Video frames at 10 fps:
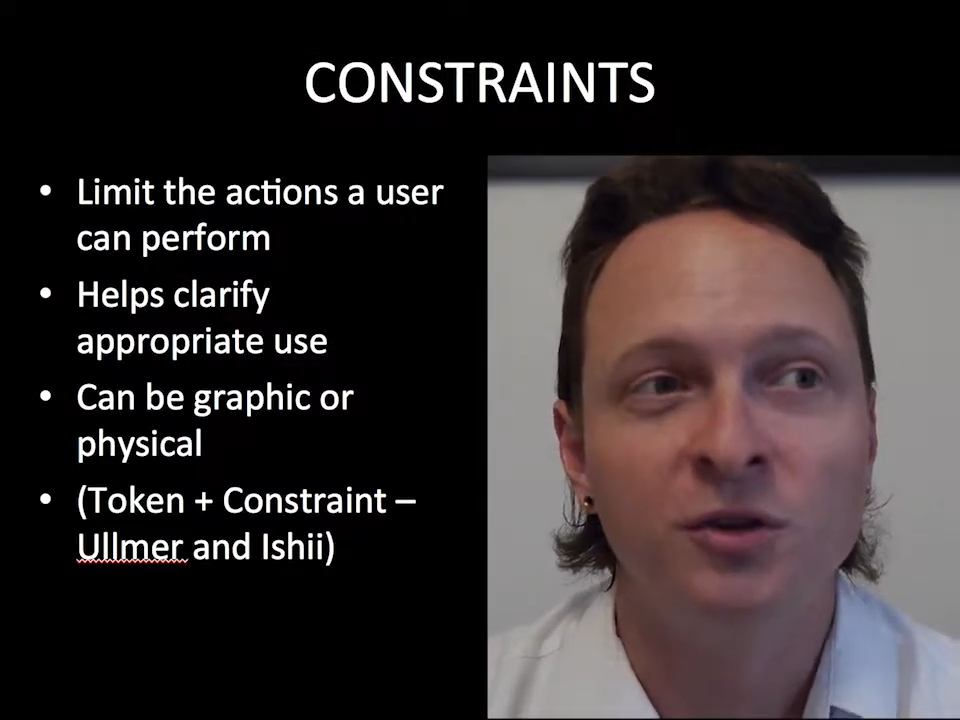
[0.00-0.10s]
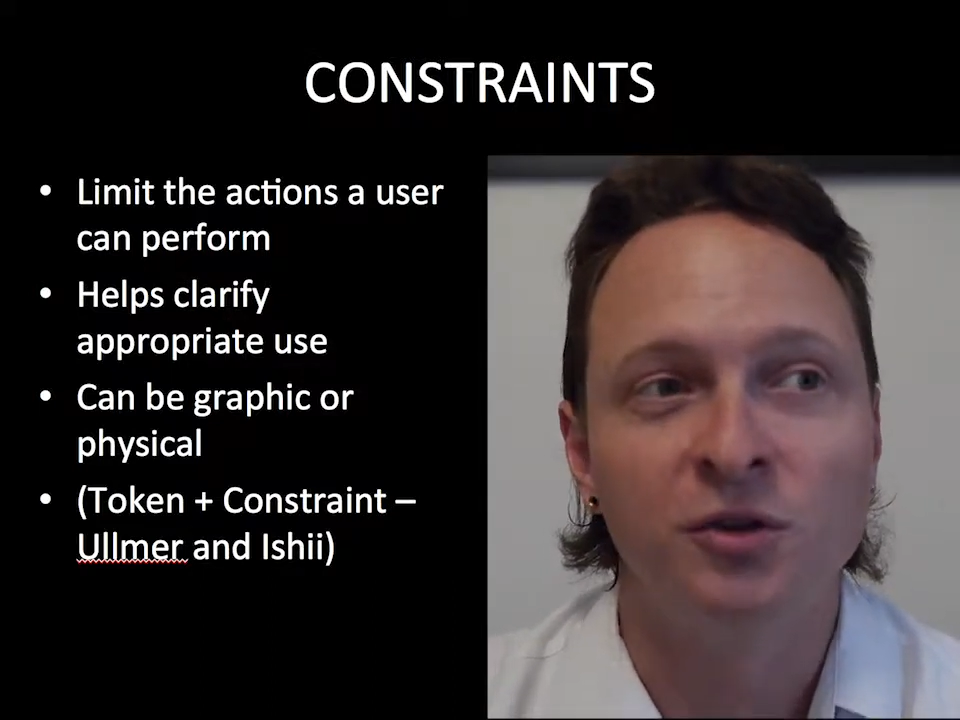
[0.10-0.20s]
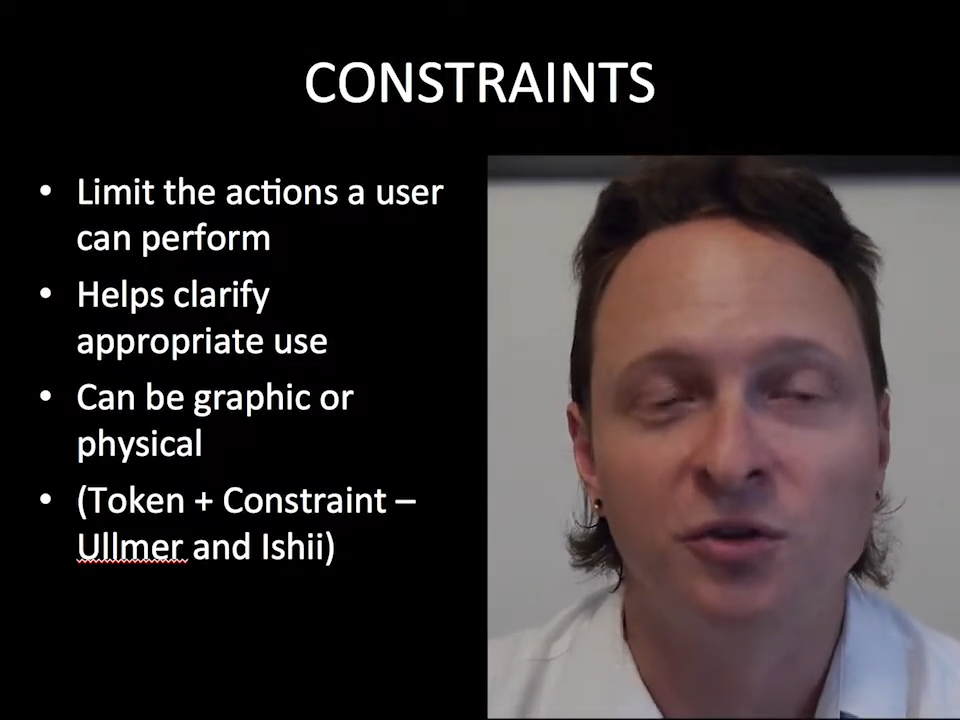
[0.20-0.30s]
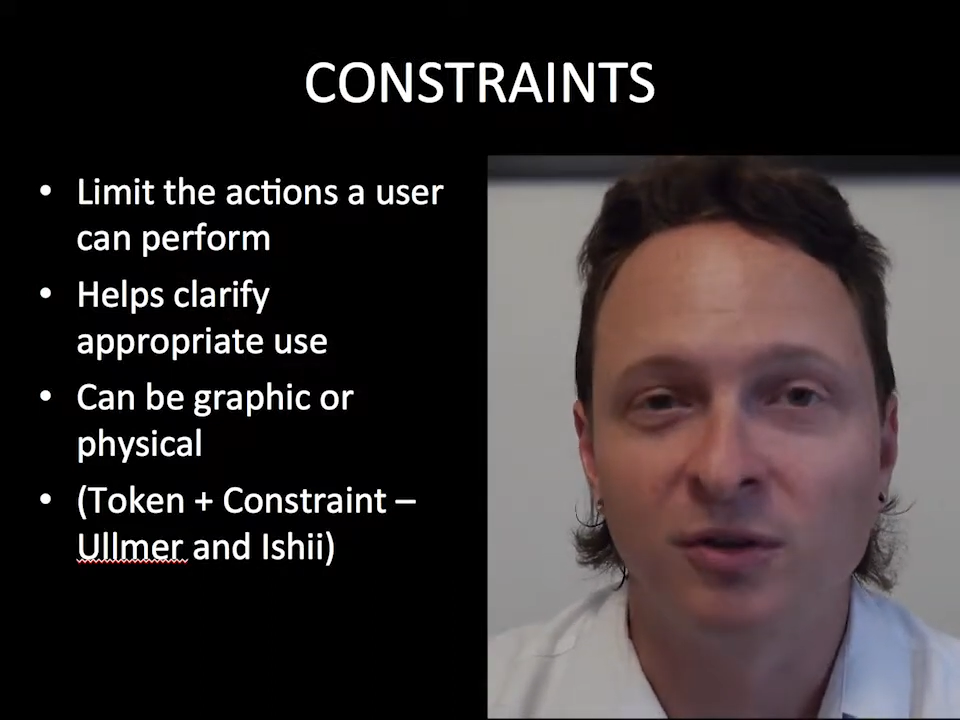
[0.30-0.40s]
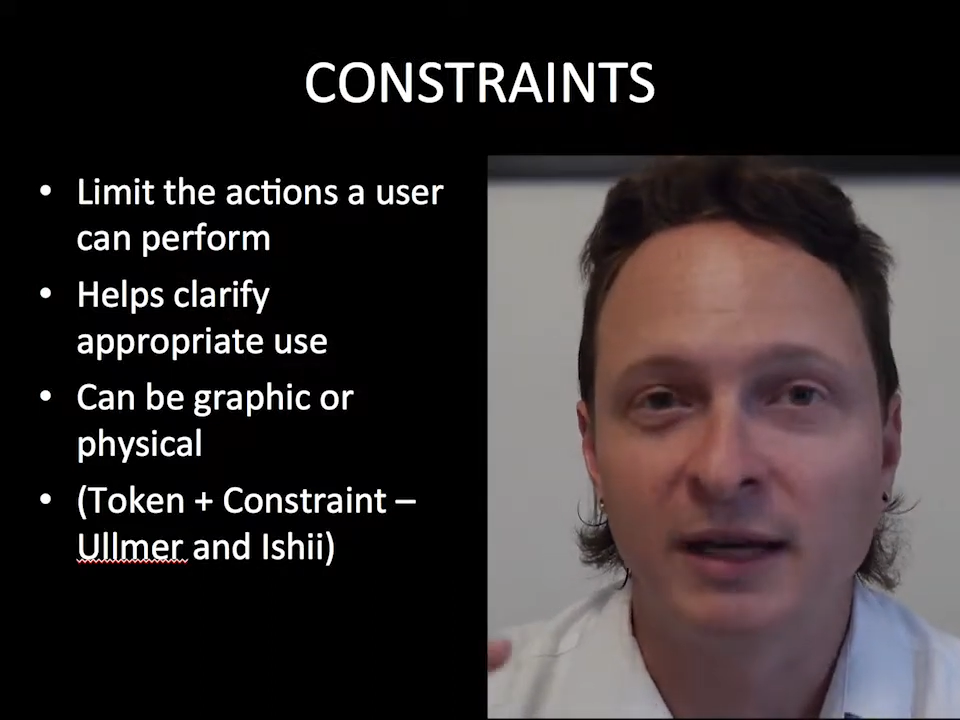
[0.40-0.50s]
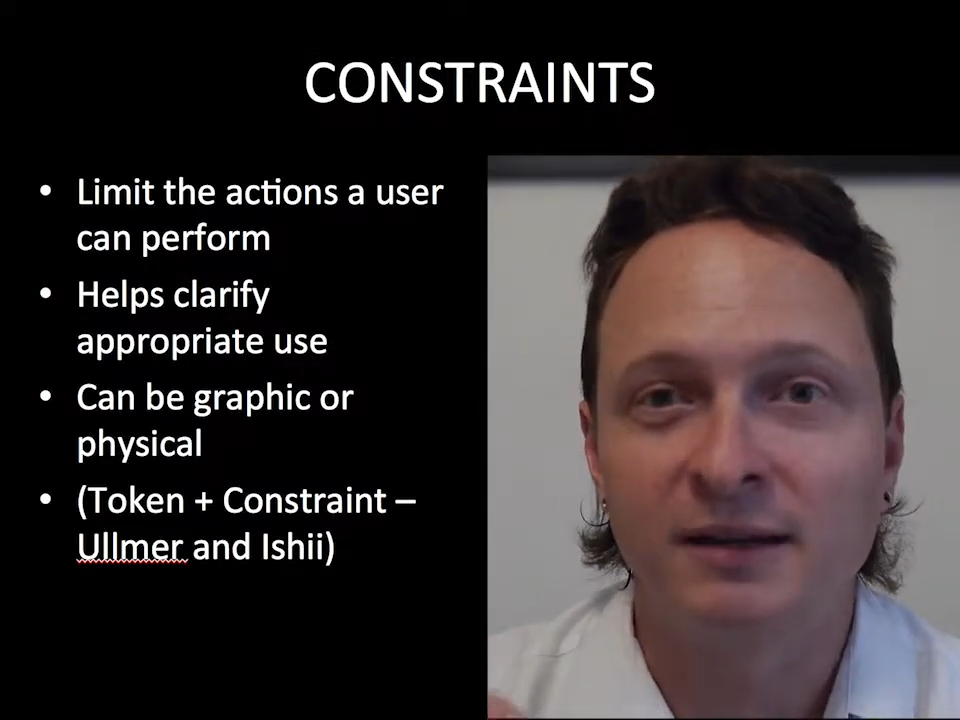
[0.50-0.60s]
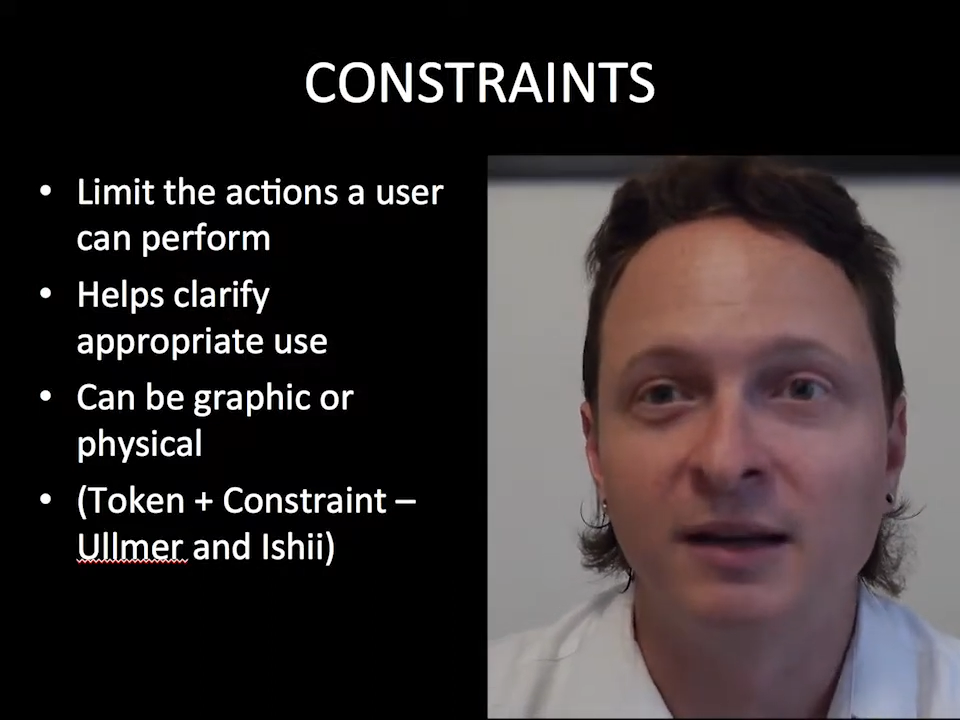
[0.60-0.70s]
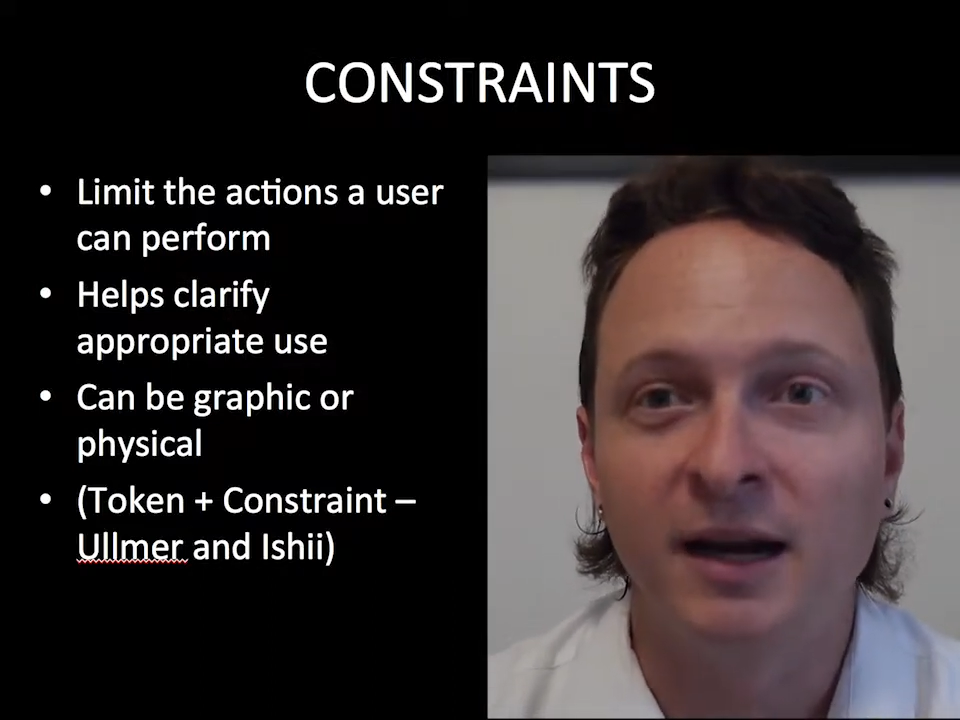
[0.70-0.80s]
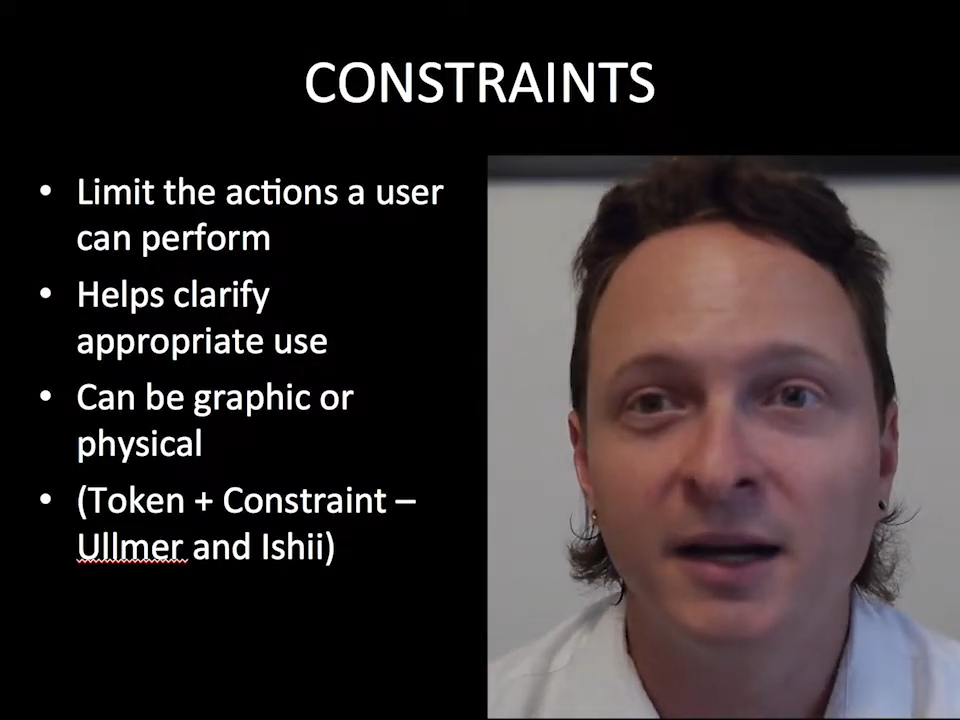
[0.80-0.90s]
to select an